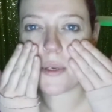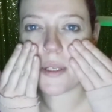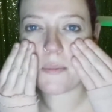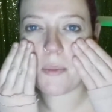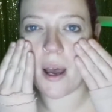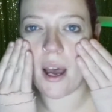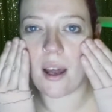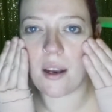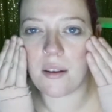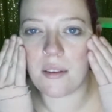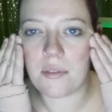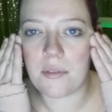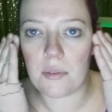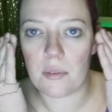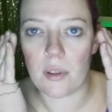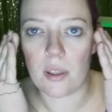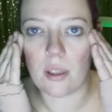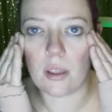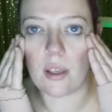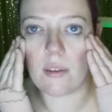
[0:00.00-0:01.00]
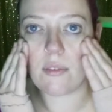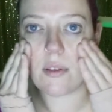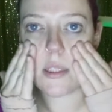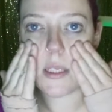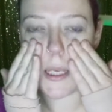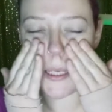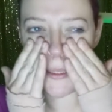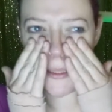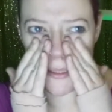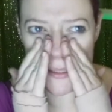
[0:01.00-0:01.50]
always part of every
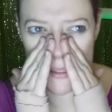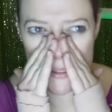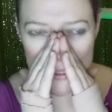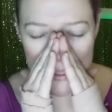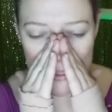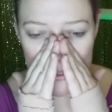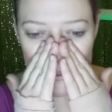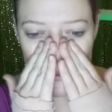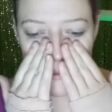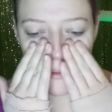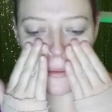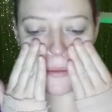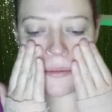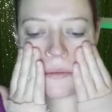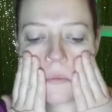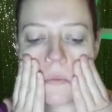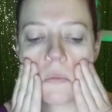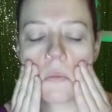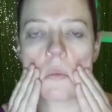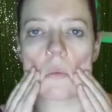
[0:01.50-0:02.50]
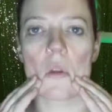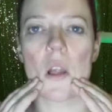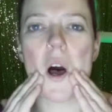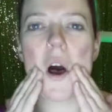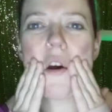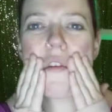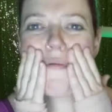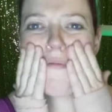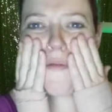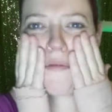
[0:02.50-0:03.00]
dancer's
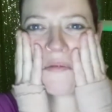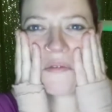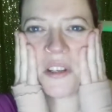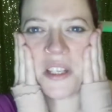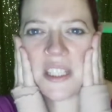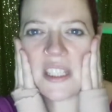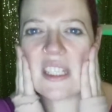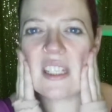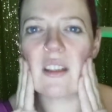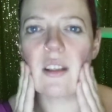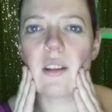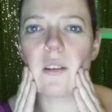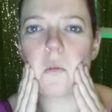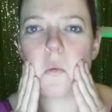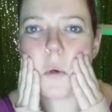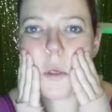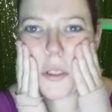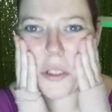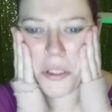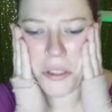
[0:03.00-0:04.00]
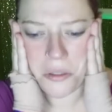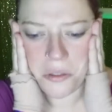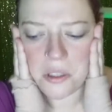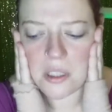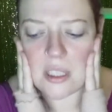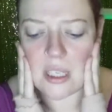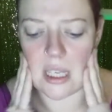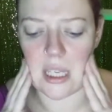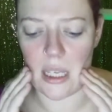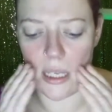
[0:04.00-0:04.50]
life, really. We just sort
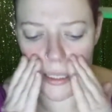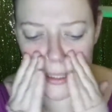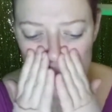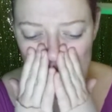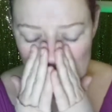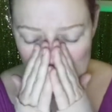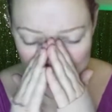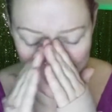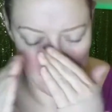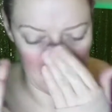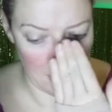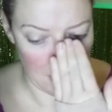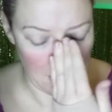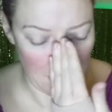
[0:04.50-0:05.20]
of need that